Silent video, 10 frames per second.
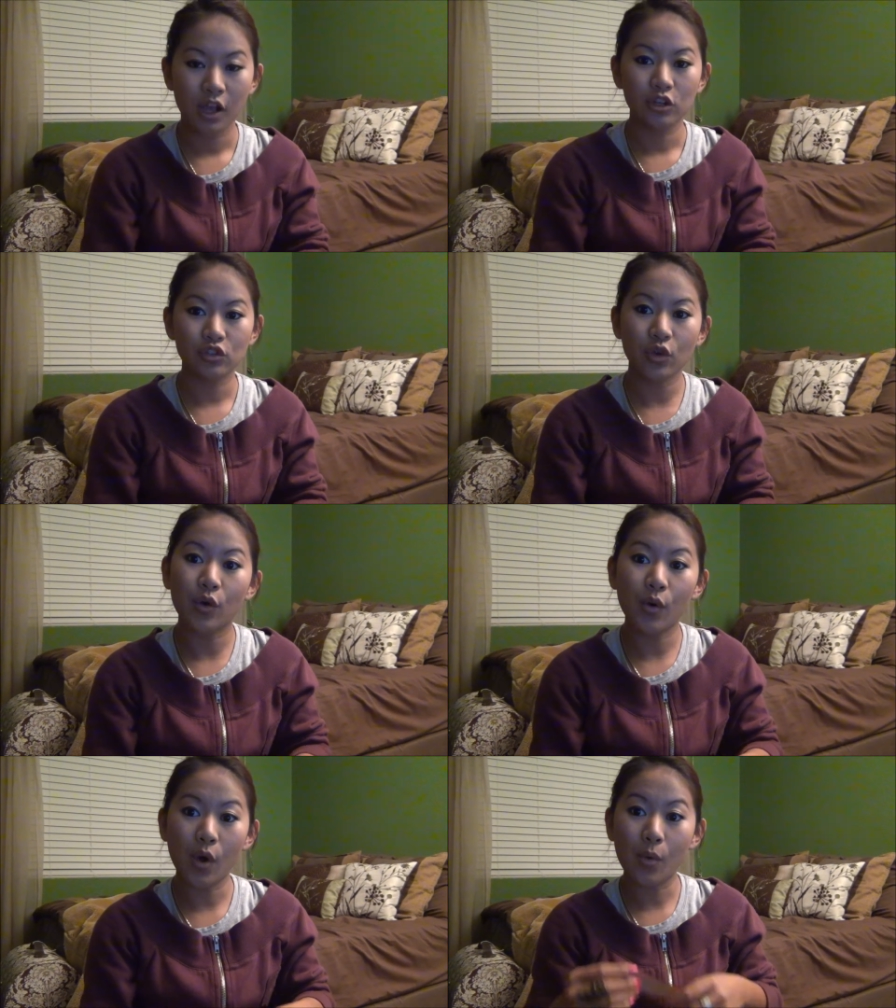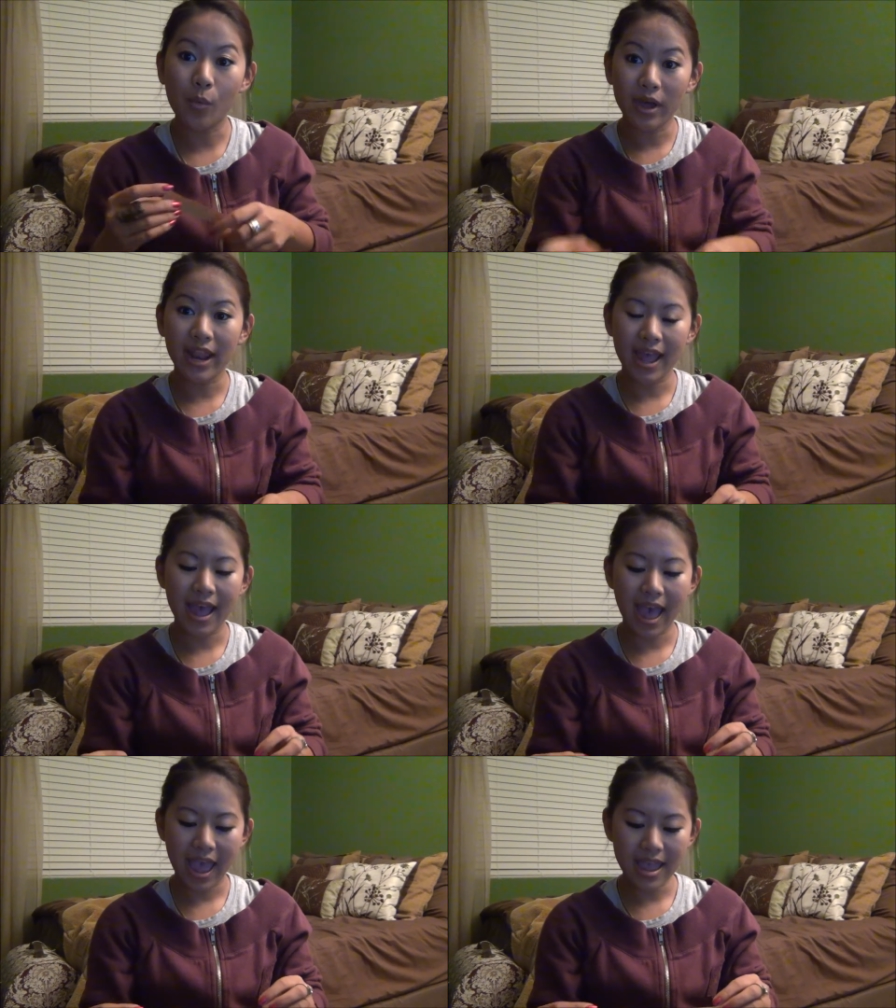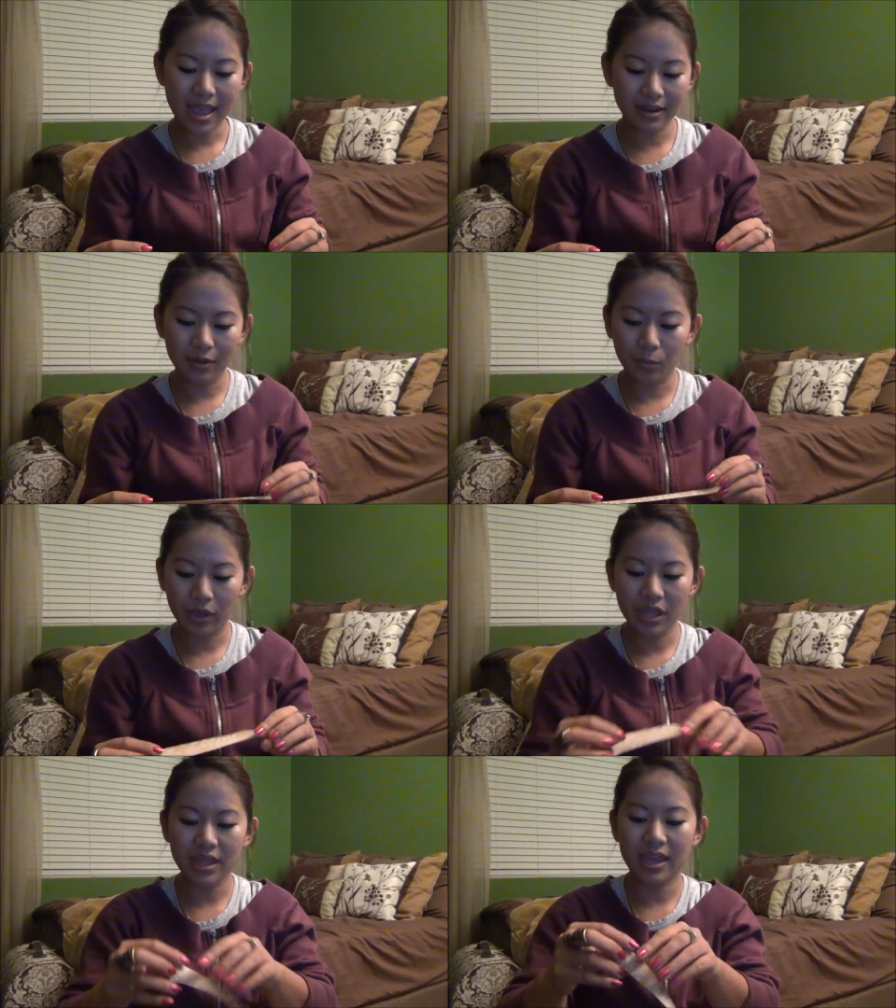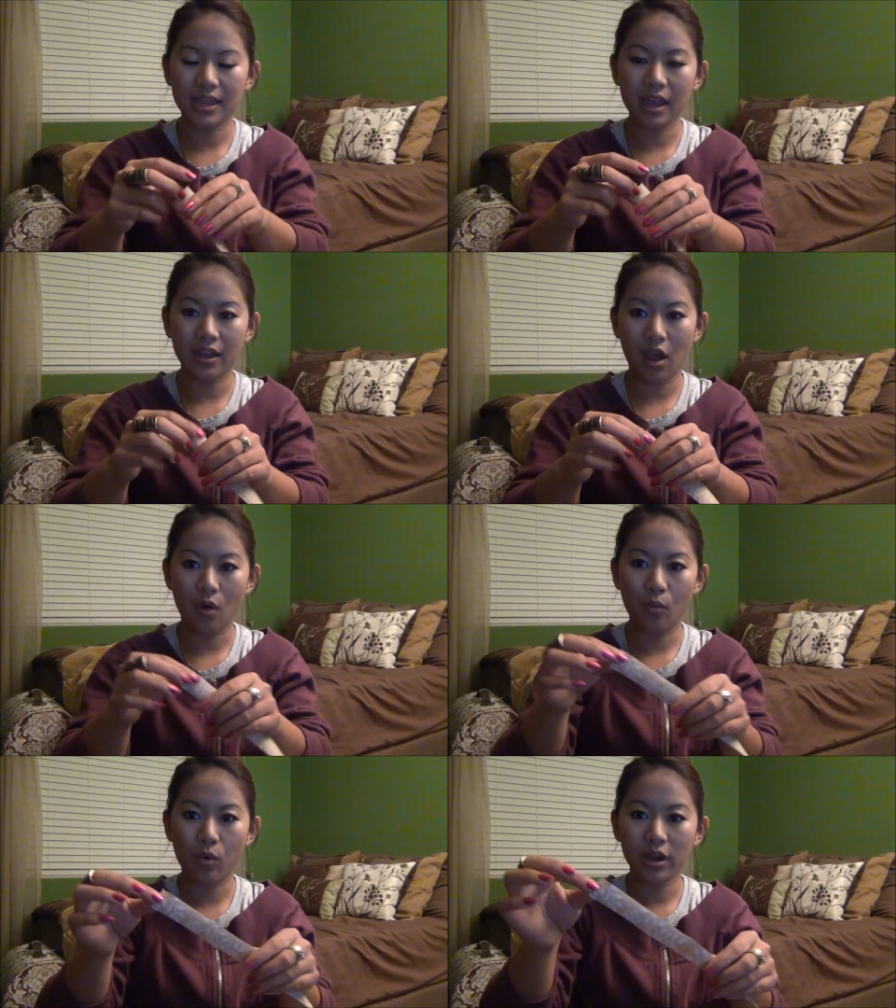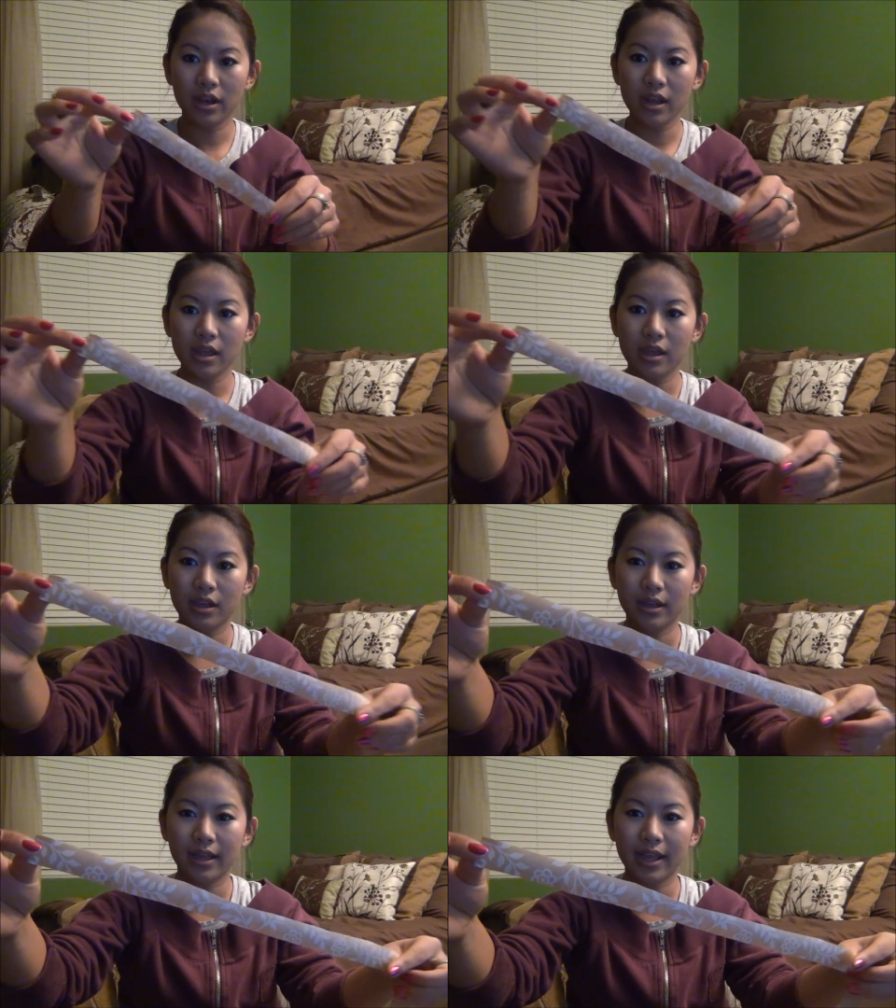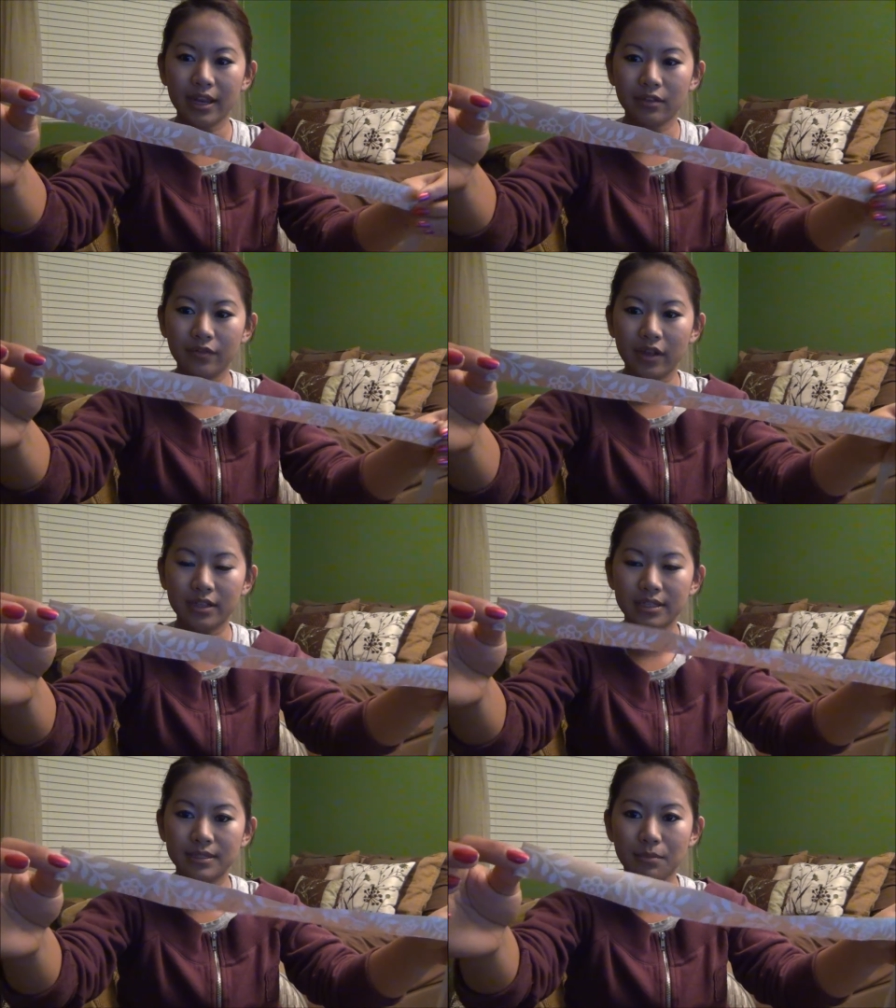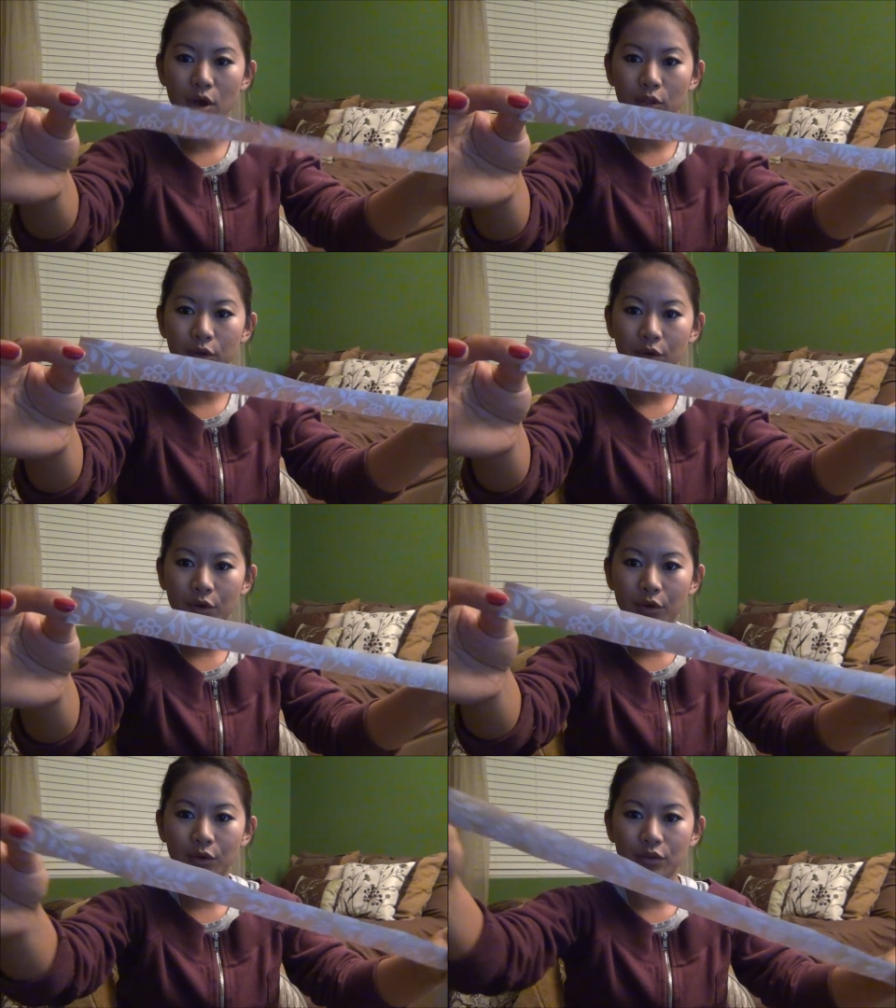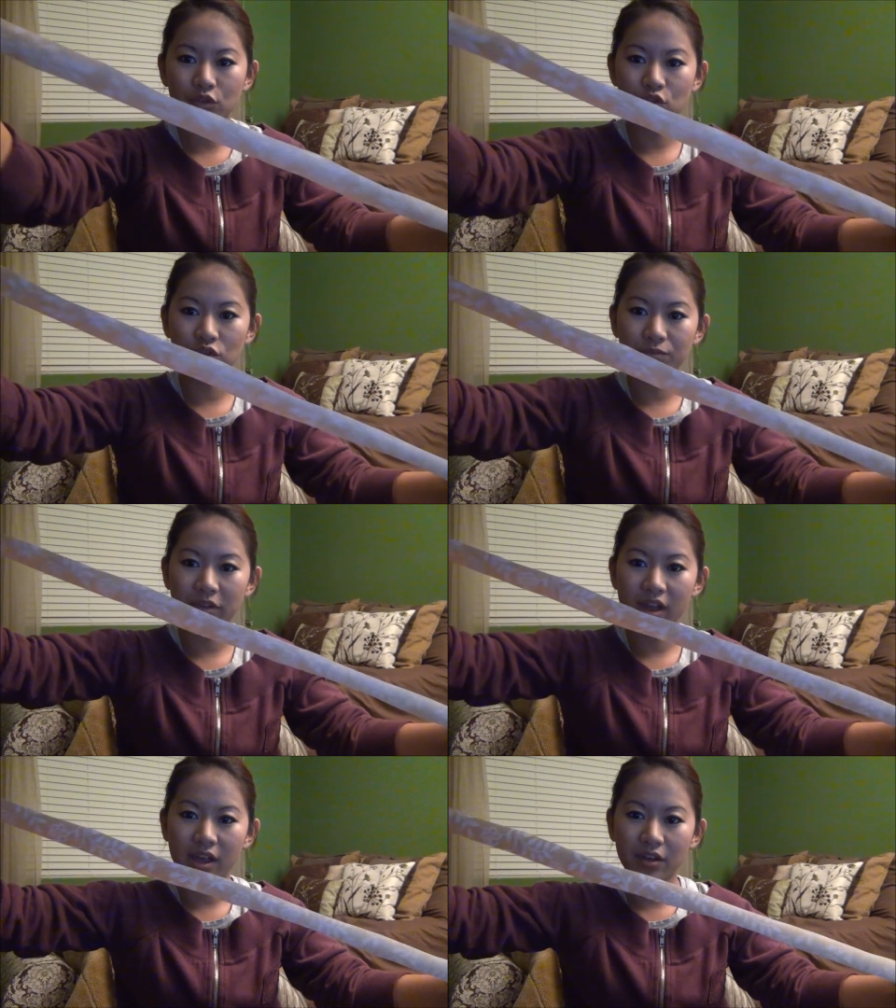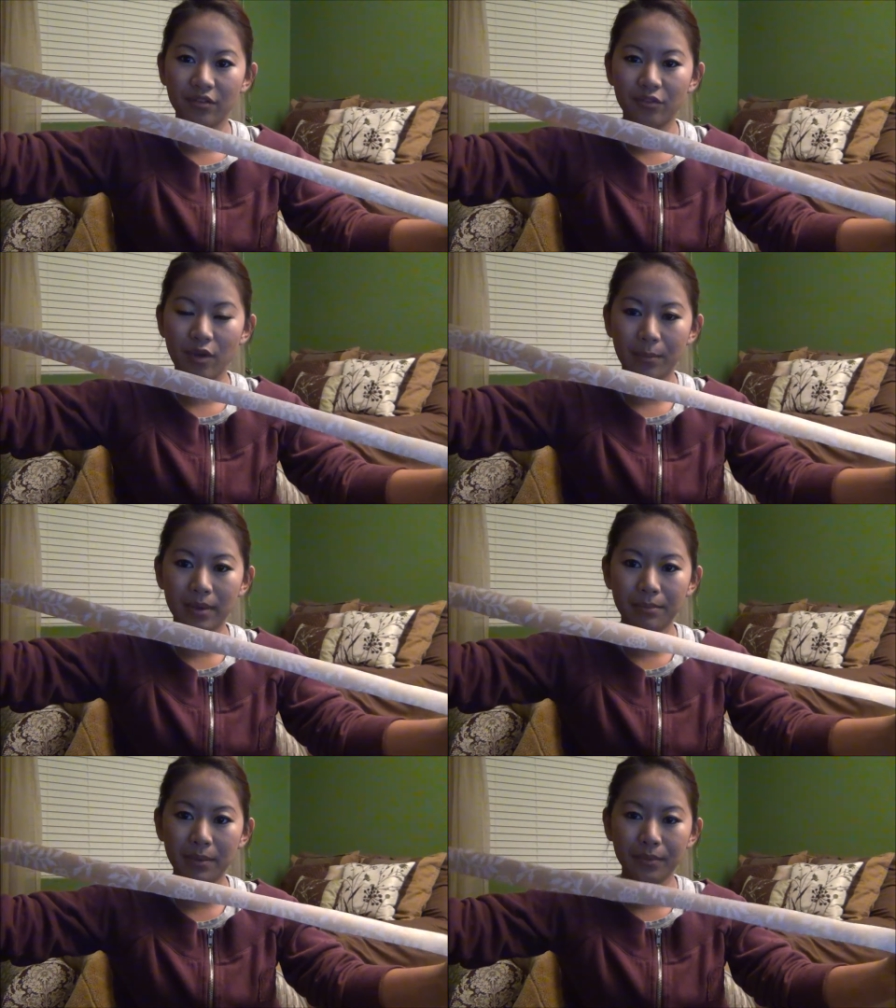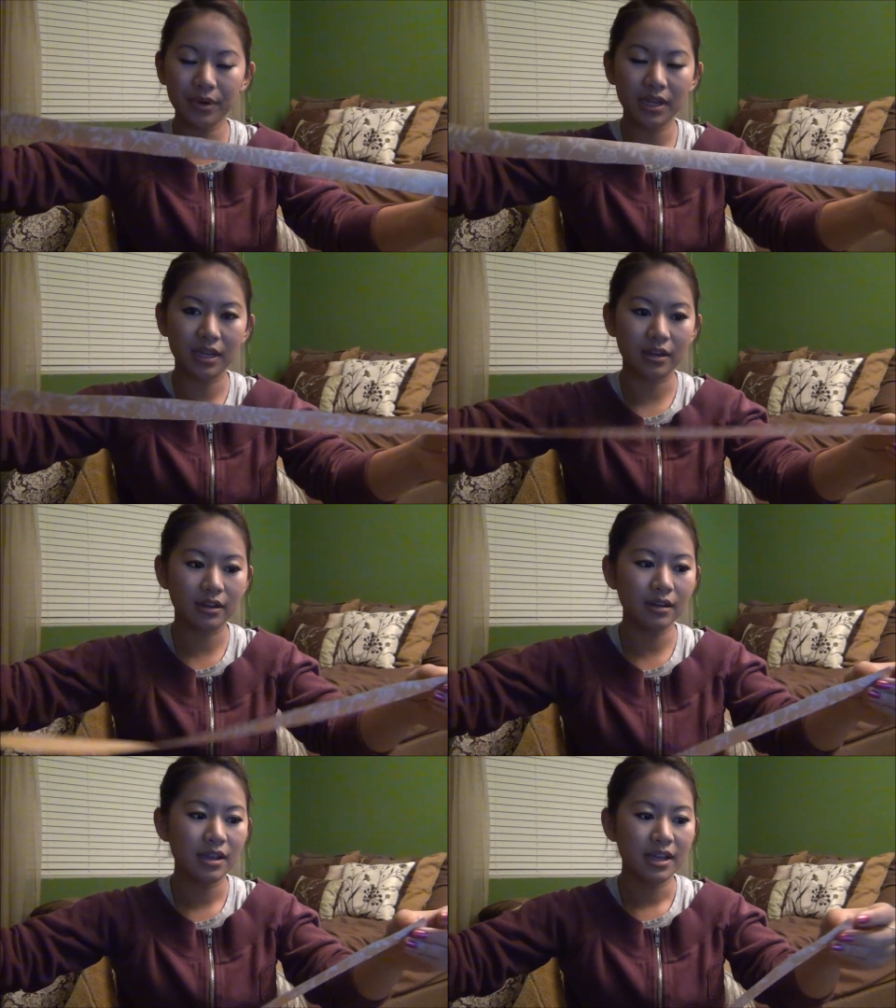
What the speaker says: So what I ended up with, I cut one kind of a smaller strip of wrapping paper here.